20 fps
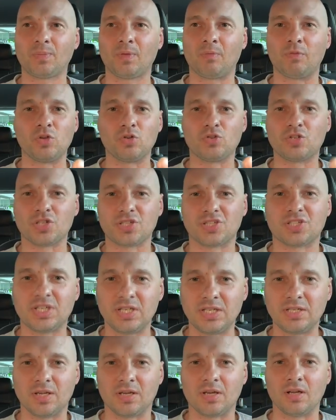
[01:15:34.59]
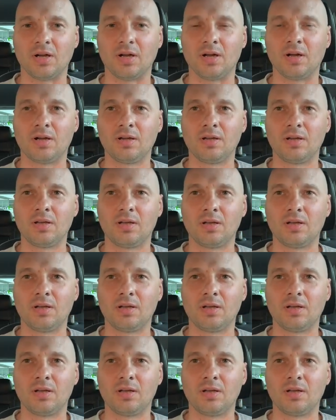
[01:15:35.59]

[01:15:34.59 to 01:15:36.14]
when you just seen the car